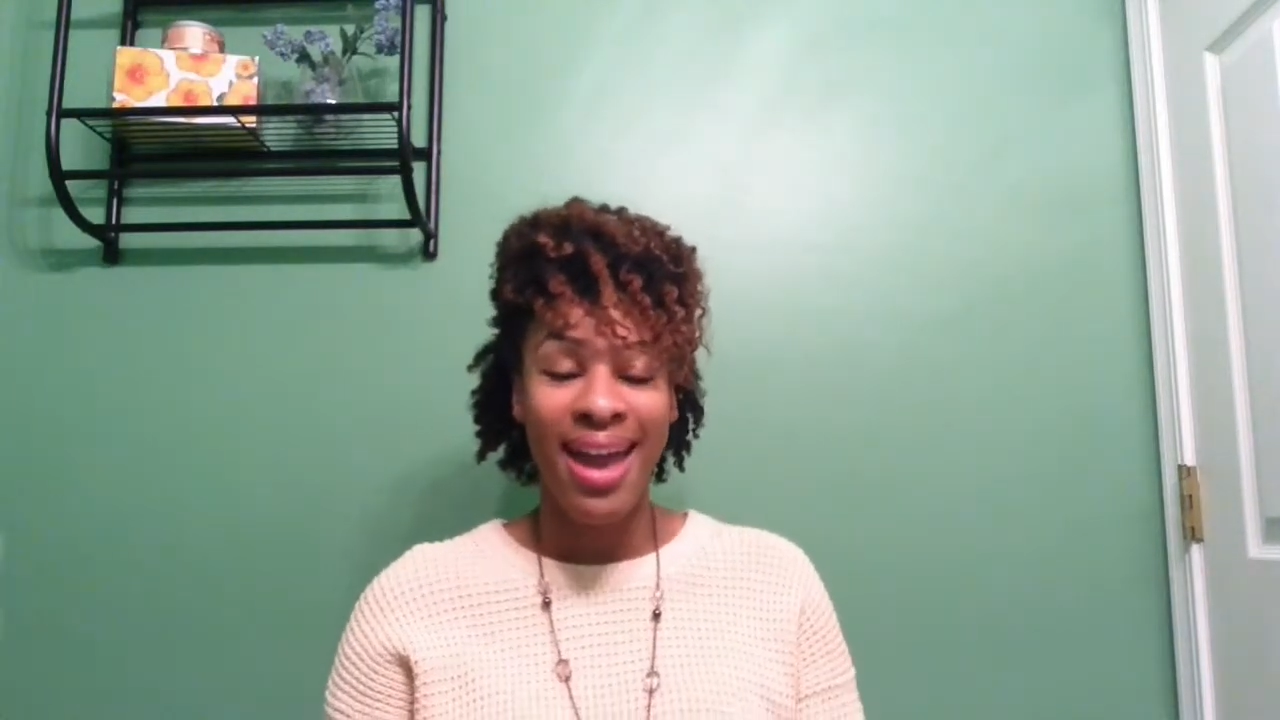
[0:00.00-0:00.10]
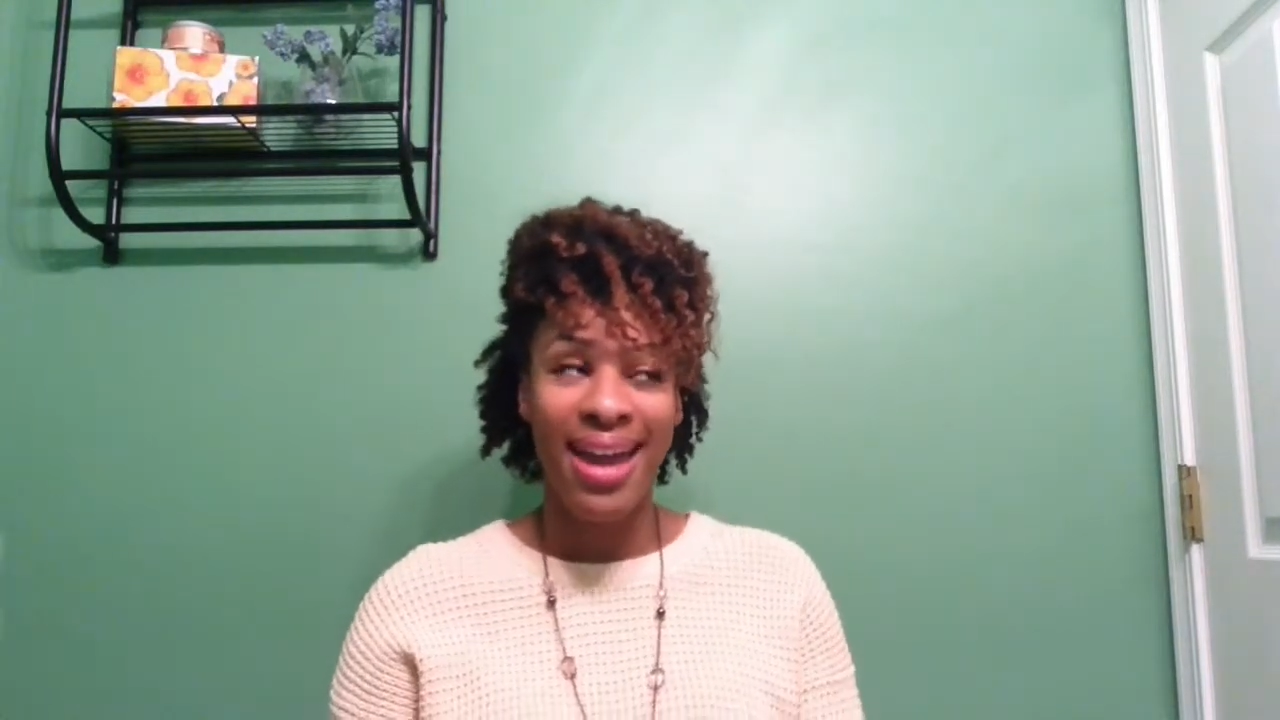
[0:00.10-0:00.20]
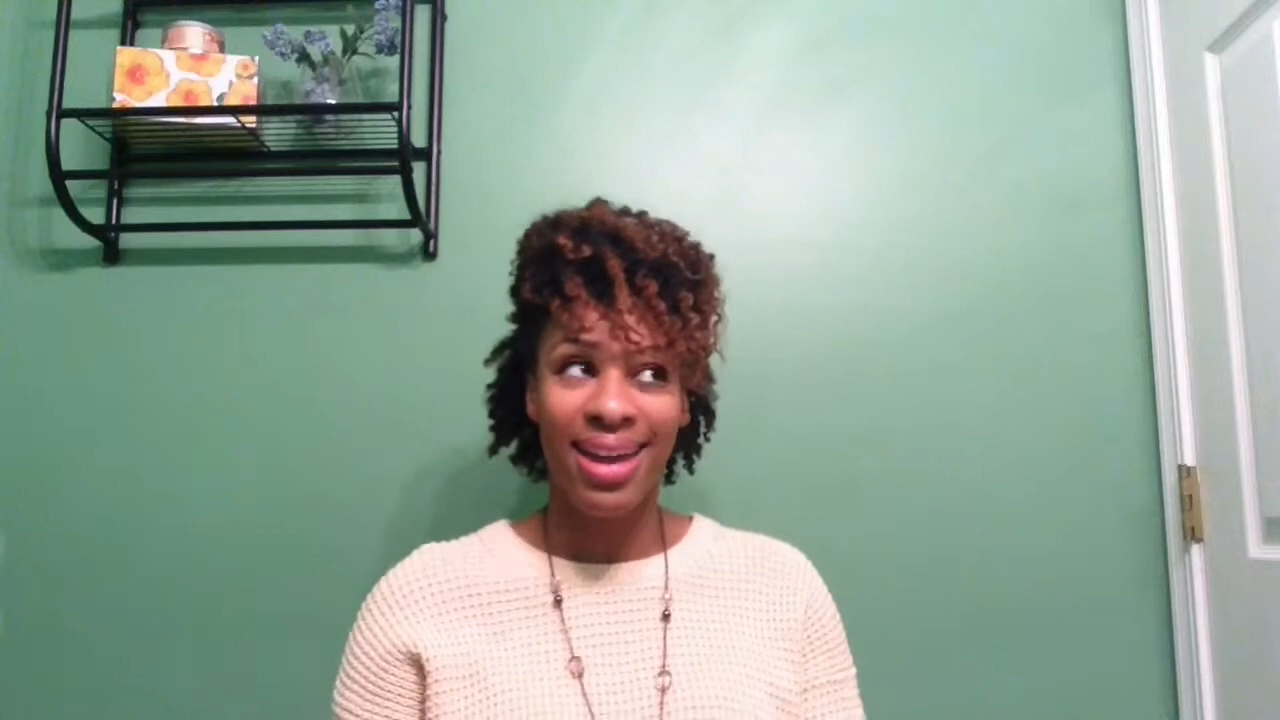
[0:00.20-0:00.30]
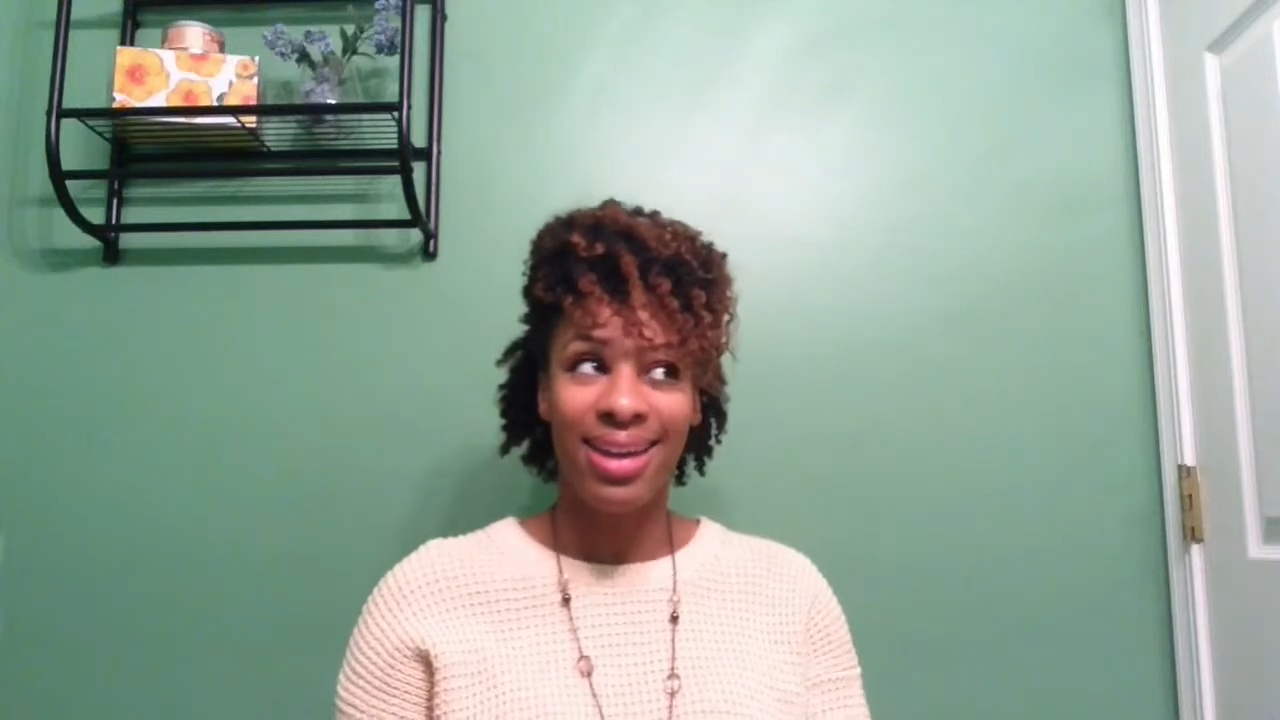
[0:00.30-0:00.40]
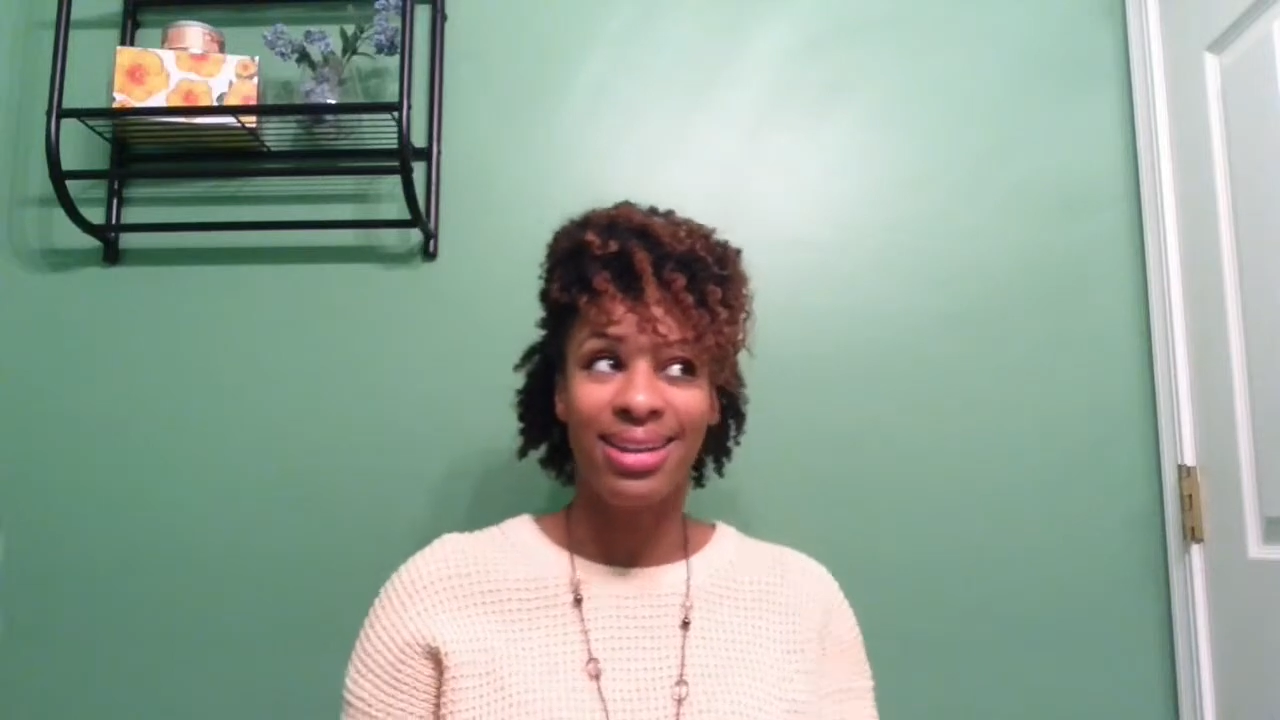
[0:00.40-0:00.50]

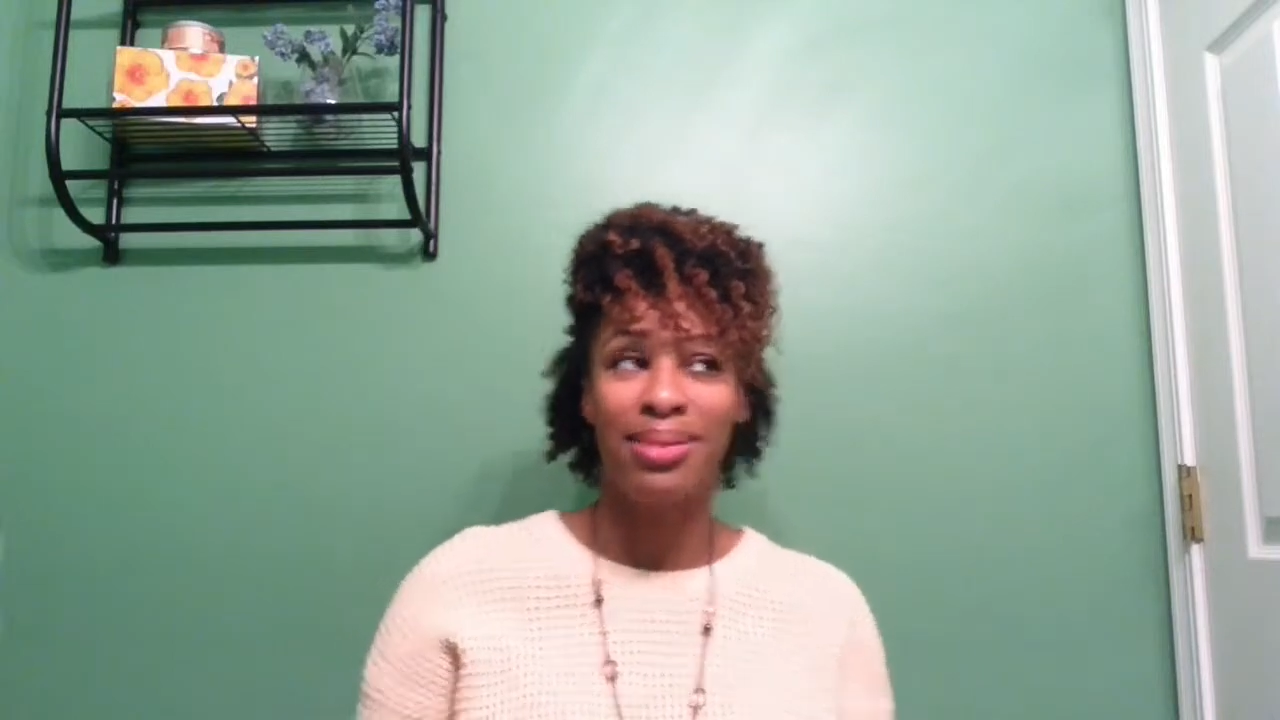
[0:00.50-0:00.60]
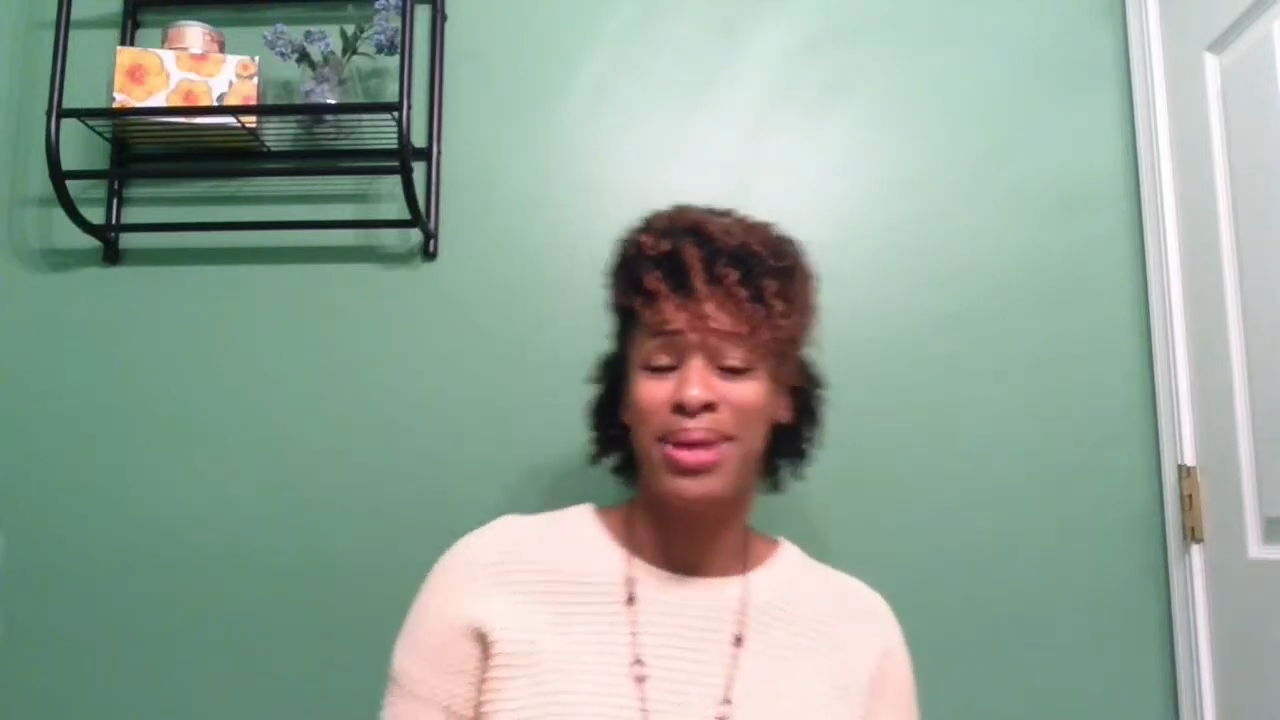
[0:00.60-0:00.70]
And